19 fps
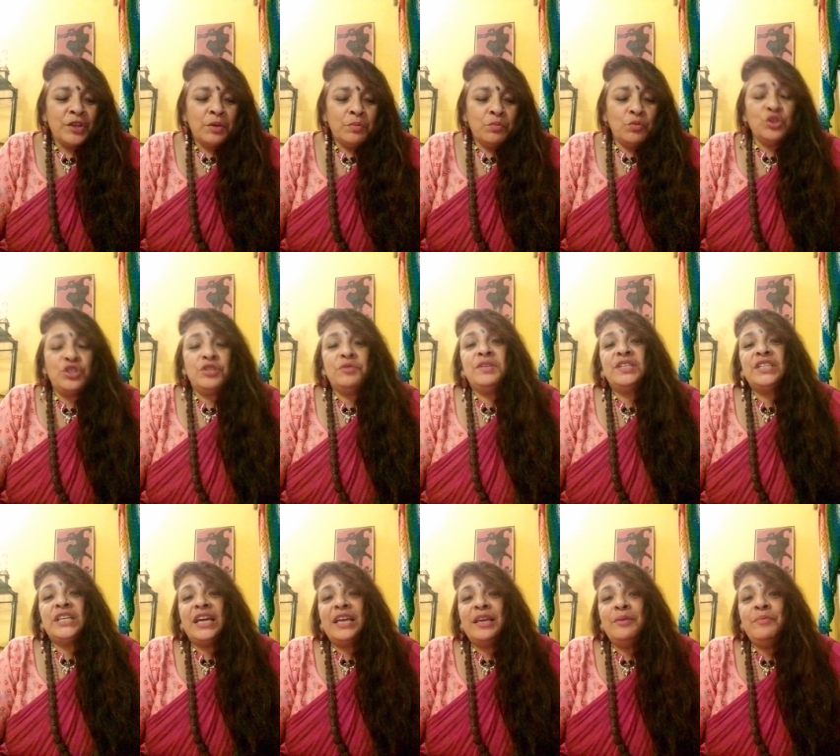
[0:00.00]
Most of the
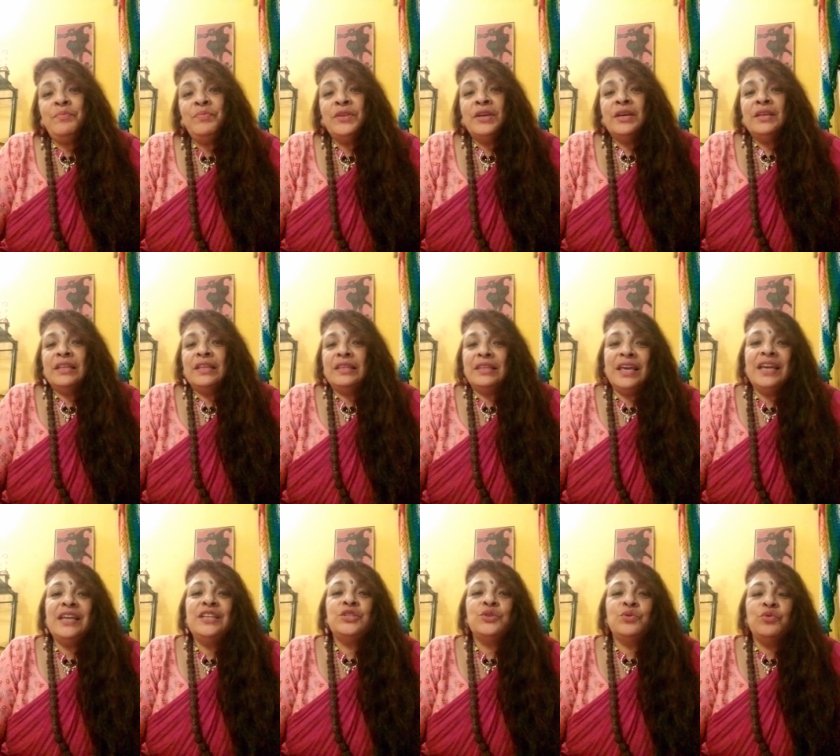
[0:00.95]
time, the
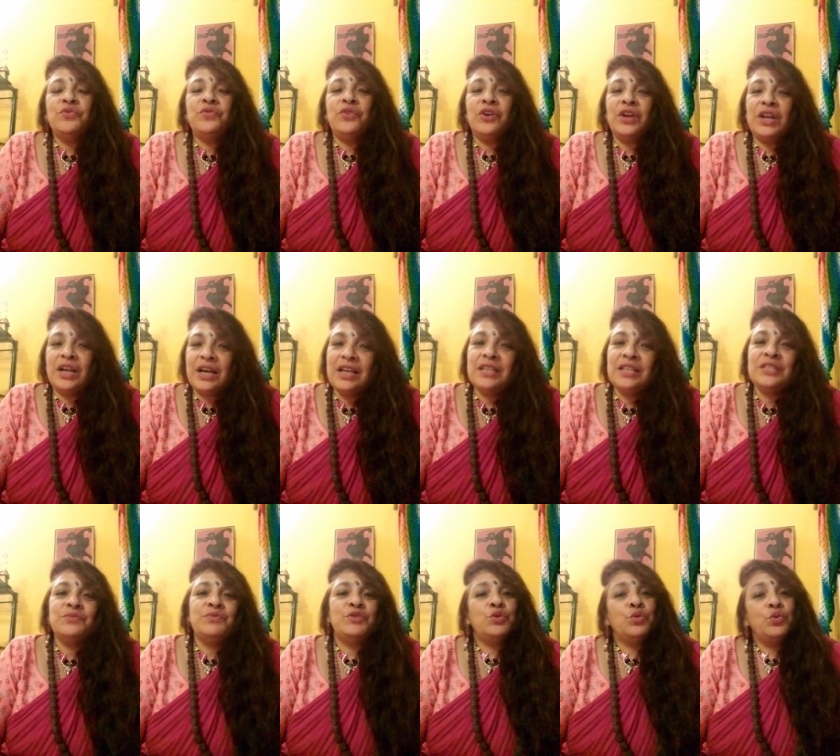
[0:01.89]
things good for us,
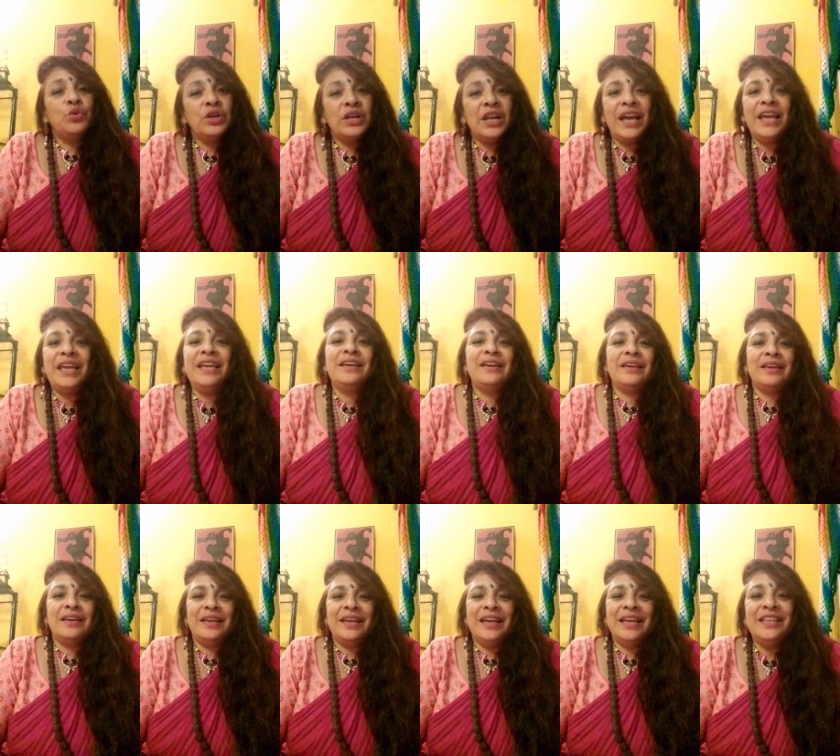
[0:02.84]
we don't like
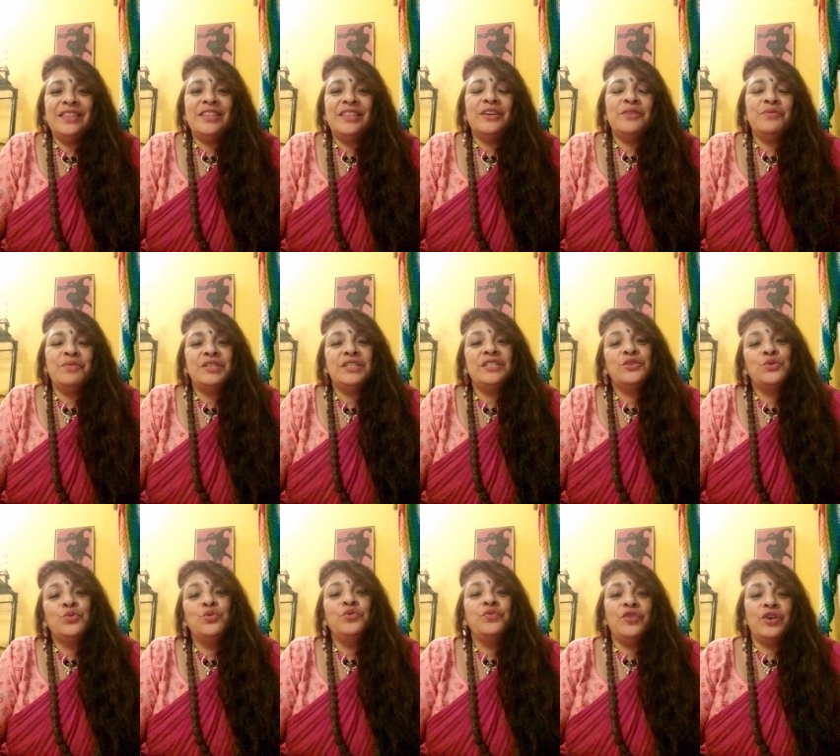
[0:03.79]
anything which is
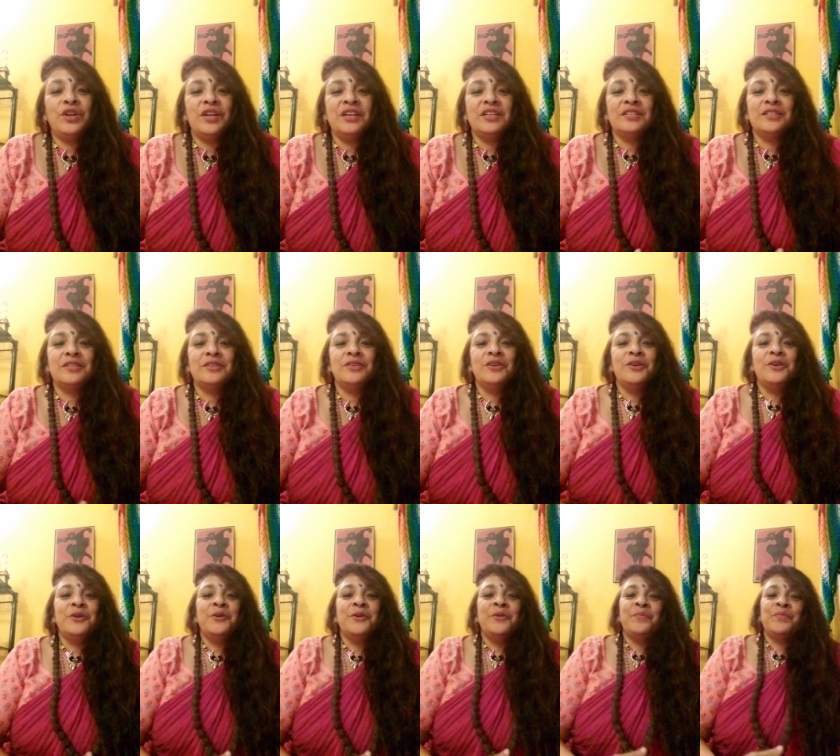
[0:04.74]
good for us.
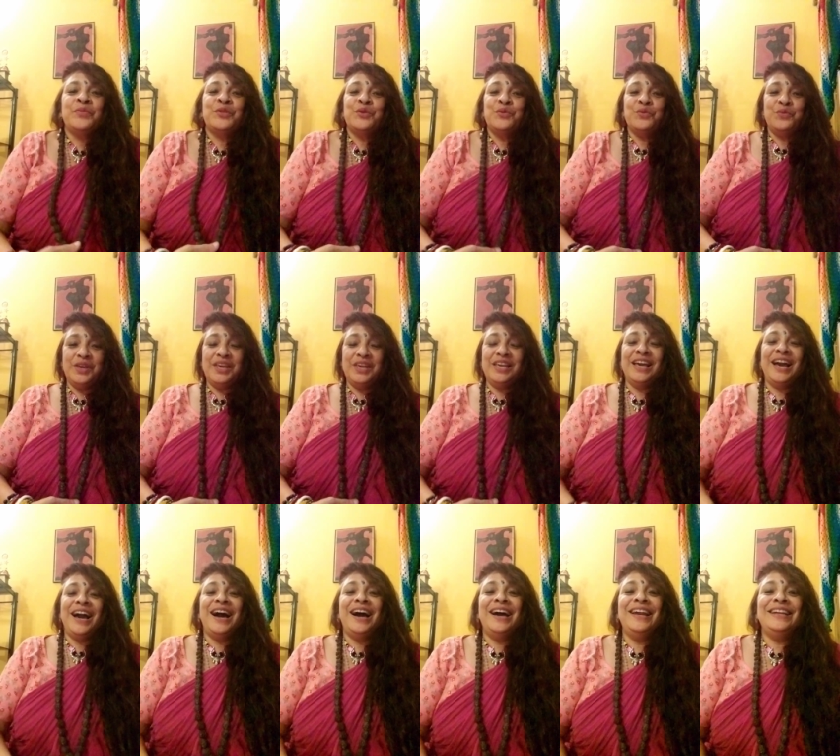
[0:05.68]
We
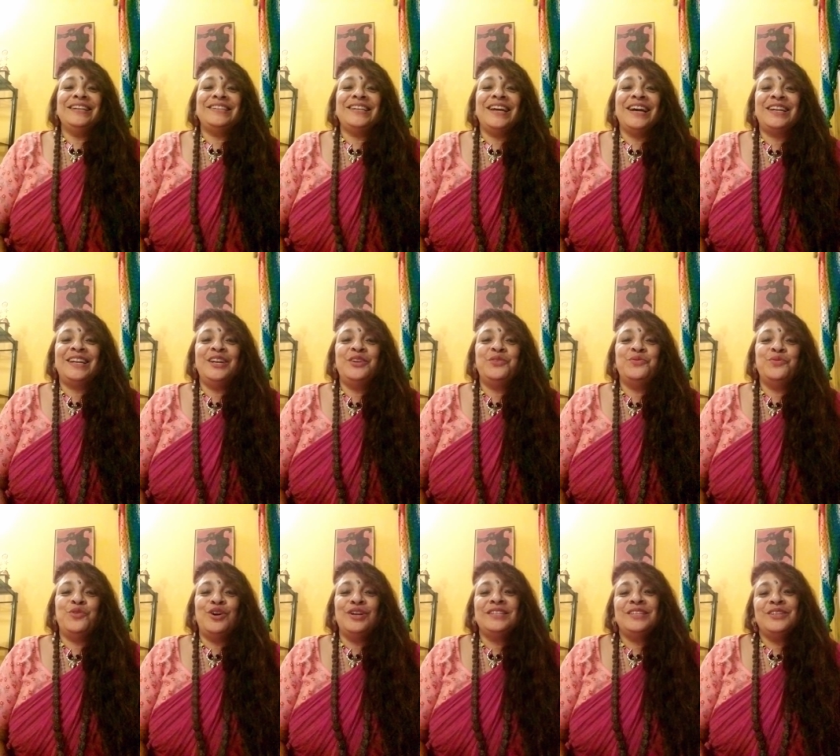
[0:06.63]
are attracted
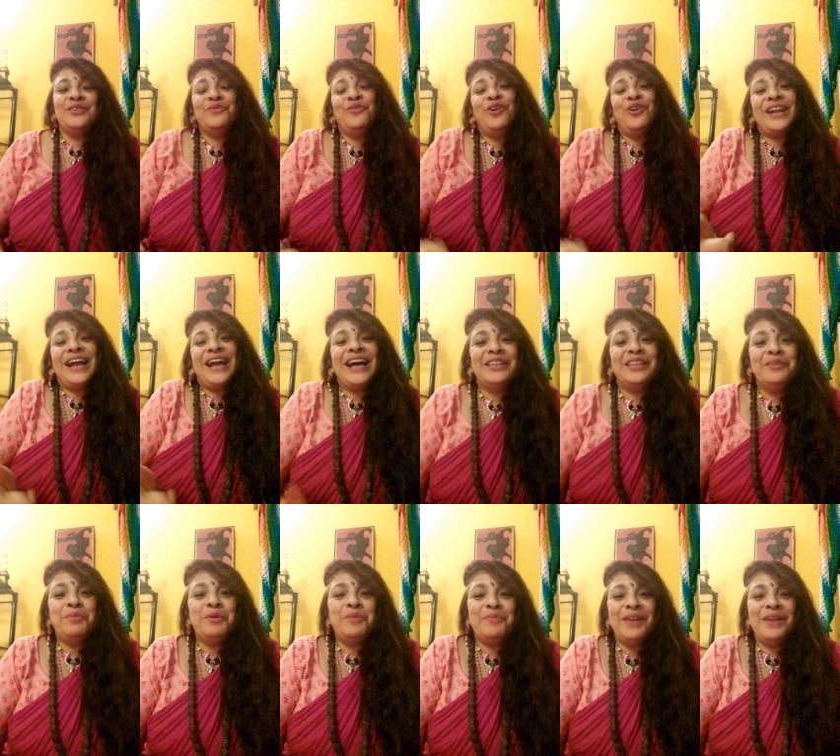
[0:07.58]
towards what other
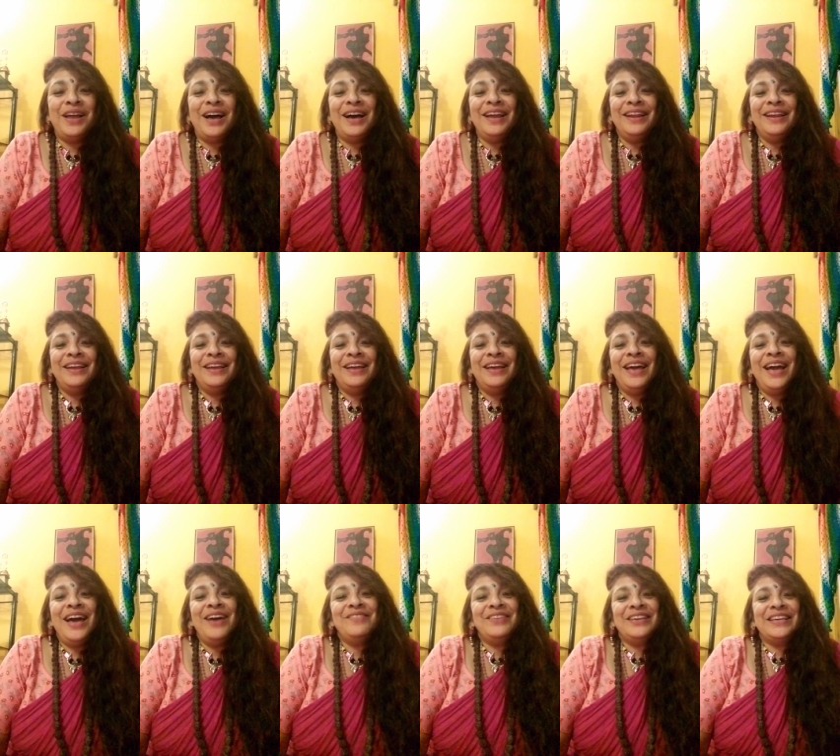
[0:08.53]
people are
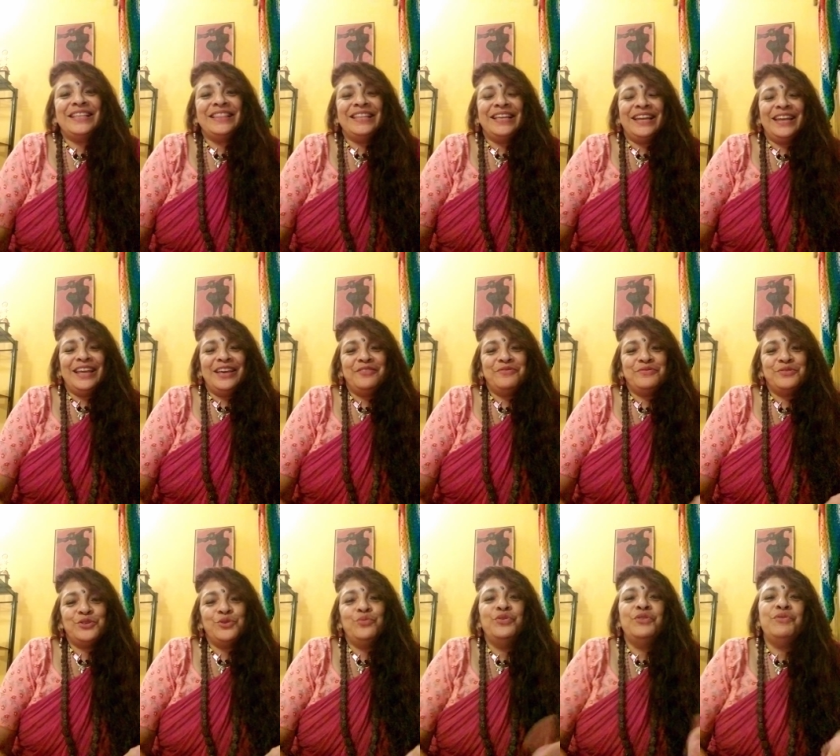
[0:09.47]
having in their life.
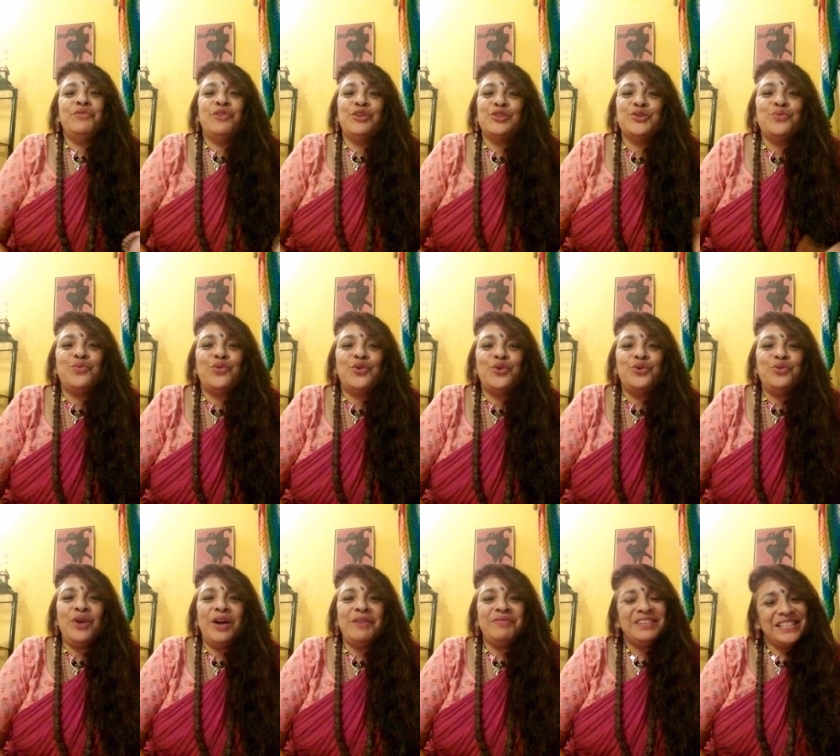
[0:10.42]
So we also want to
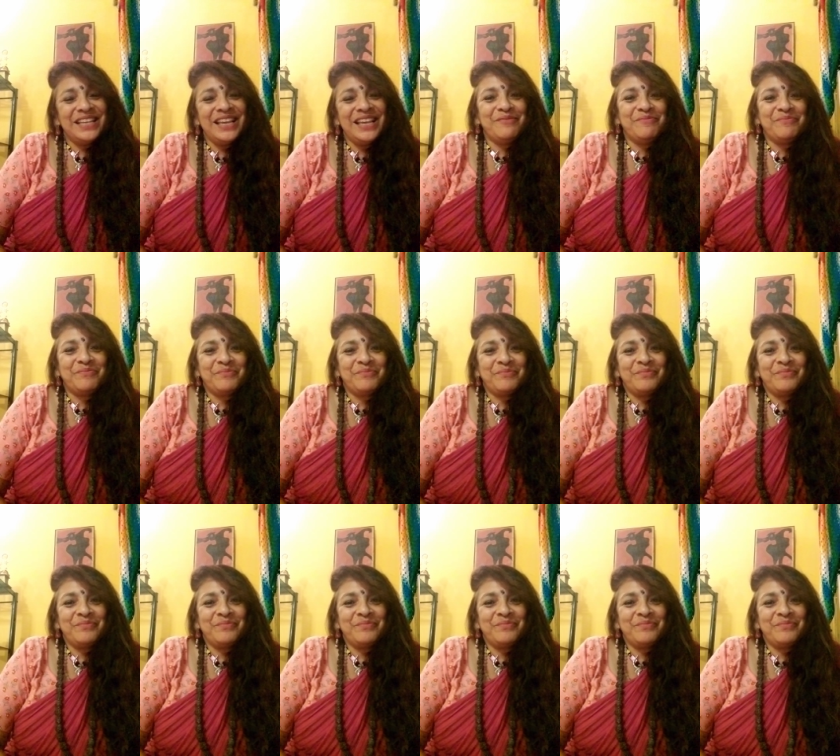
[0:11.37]
have the same.